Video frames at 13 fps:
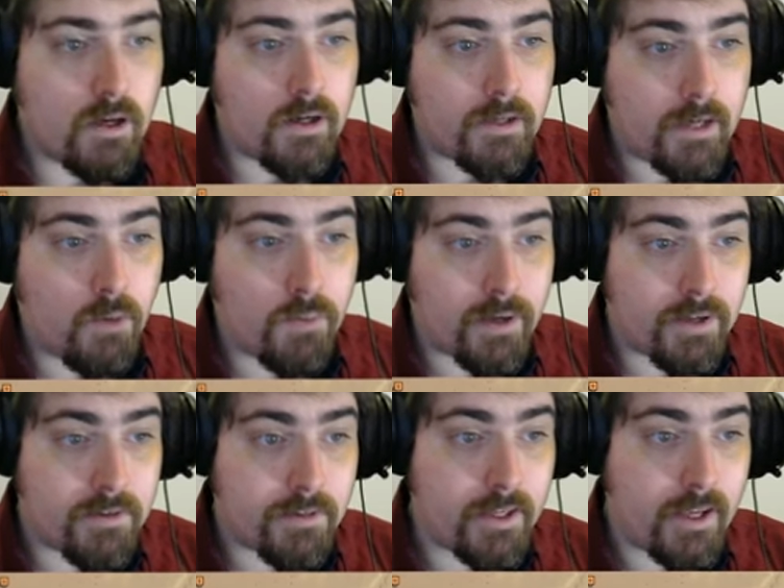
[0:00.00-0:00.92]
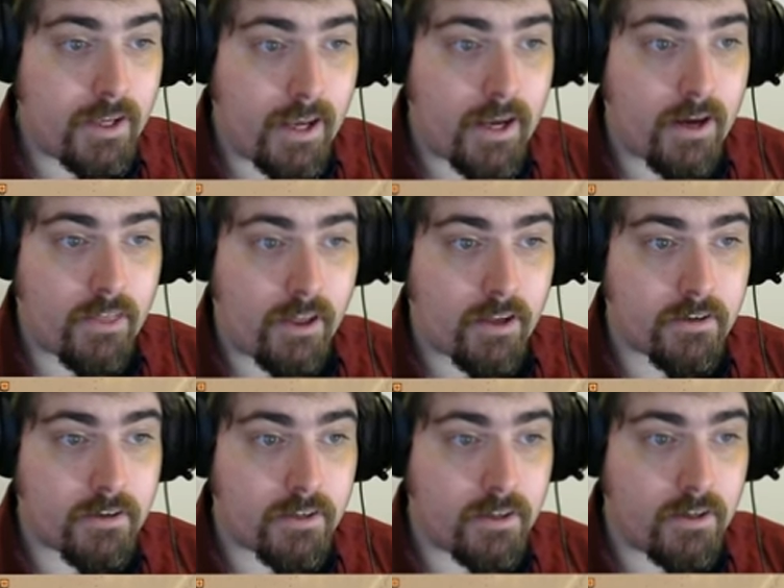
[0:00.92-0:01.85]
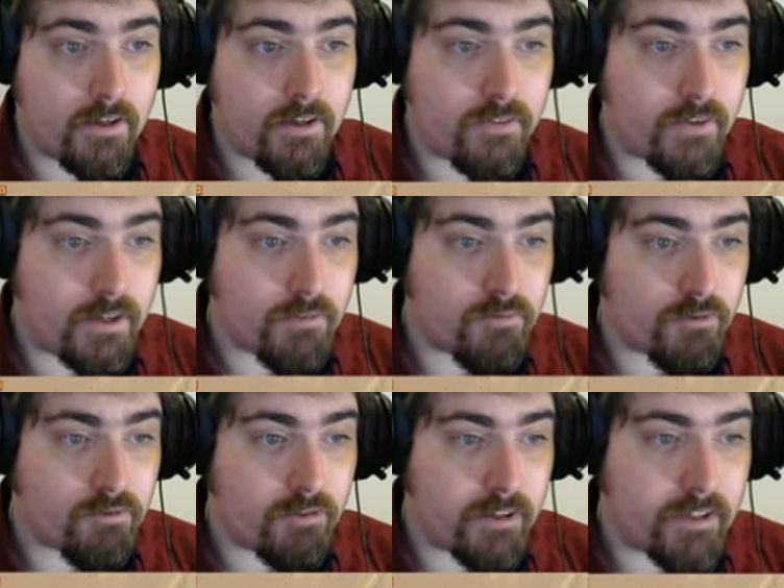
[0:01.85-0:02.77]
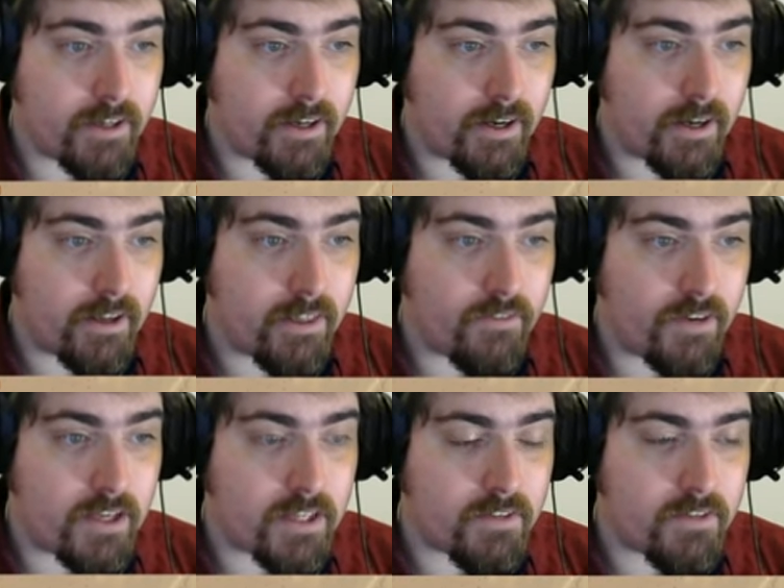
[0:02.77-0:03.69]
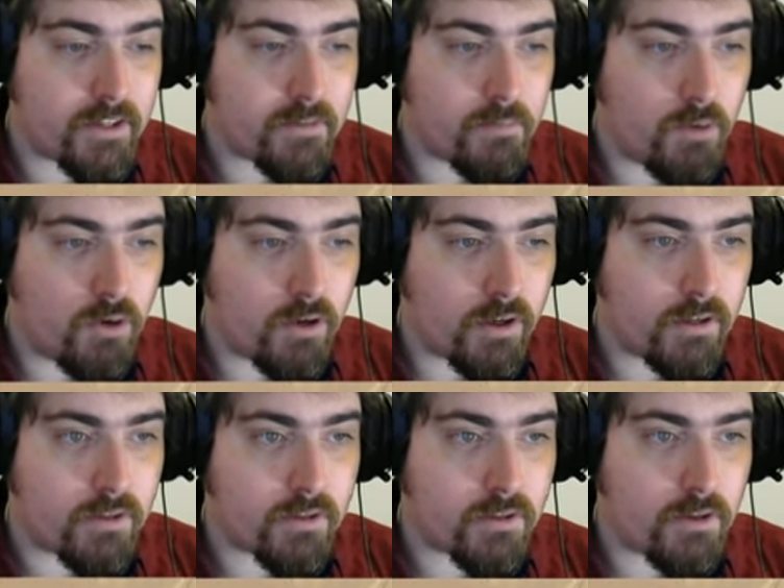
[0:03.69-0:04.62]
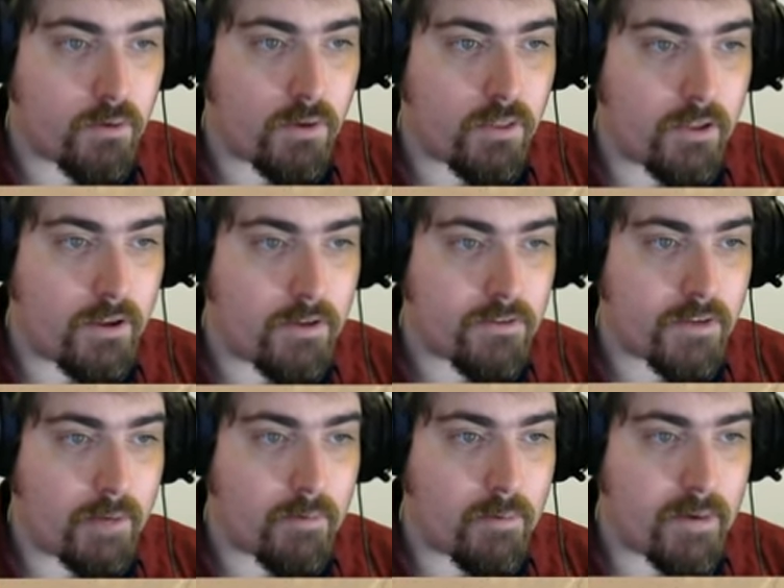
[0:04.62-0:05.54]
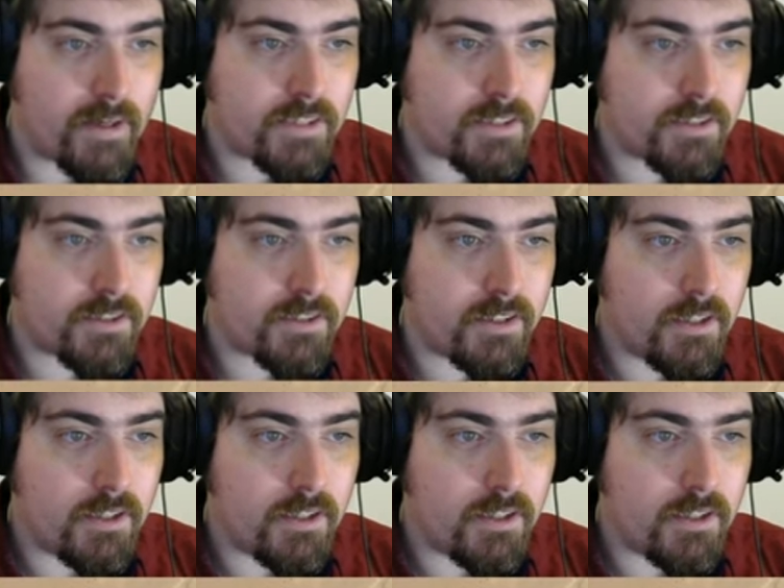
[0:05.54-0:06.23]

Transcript: Now we can see here that Yerf is retreating in the face of these Mongoose with his M M Ls.